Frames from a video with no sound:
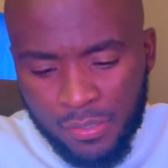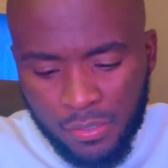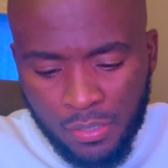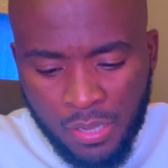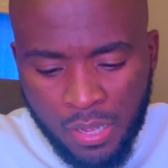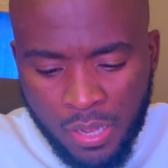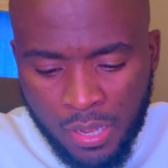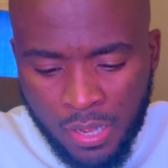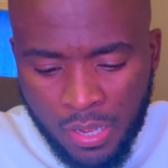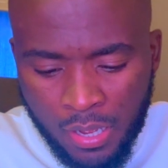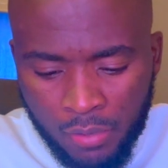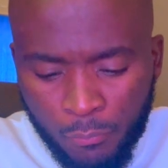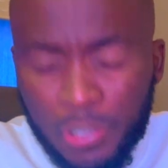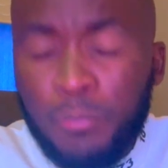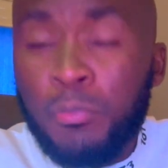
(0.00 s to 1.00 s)

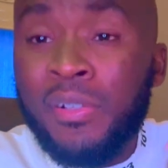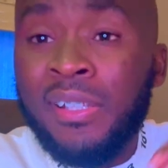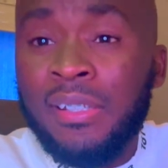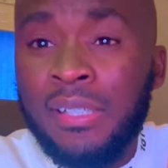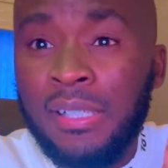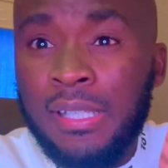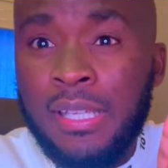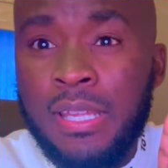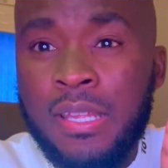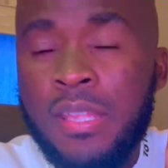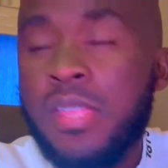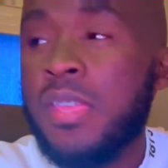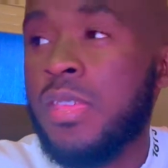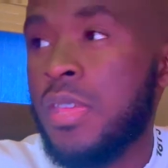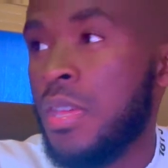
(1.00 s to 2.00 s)
1.3,
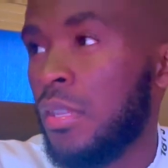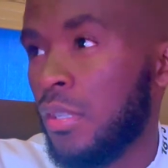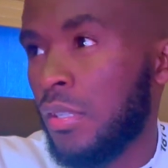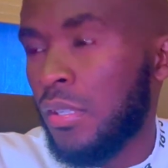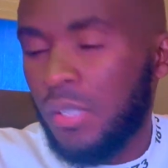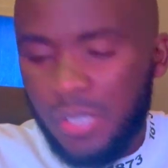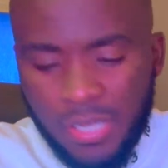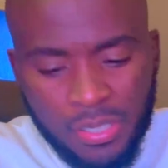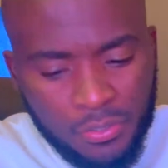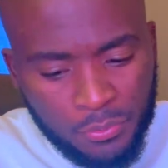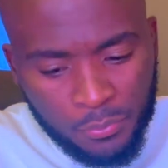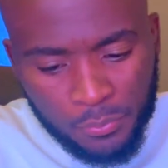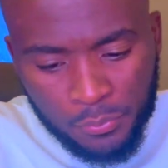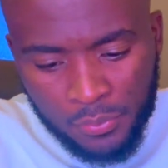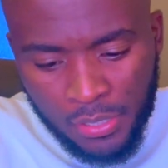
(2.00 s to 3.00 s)
yes.
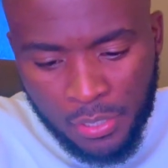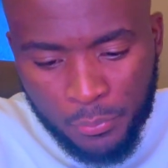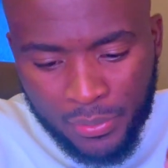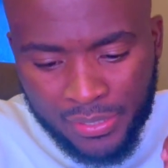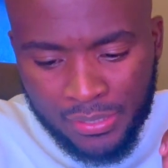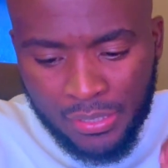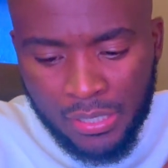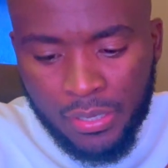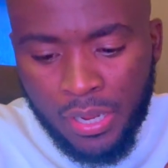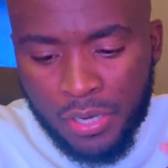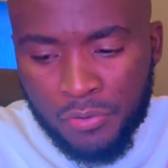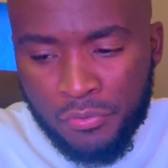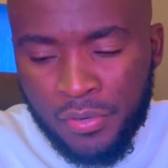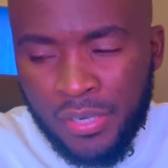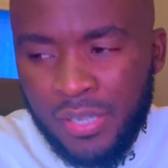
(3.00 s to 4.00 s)
So today it was
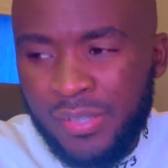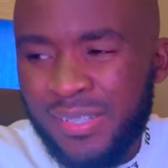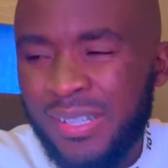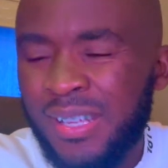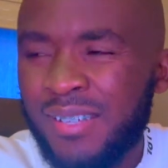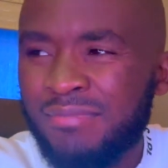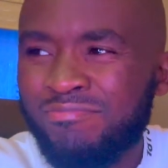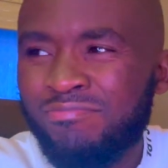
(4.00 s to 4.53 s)
900. I was like,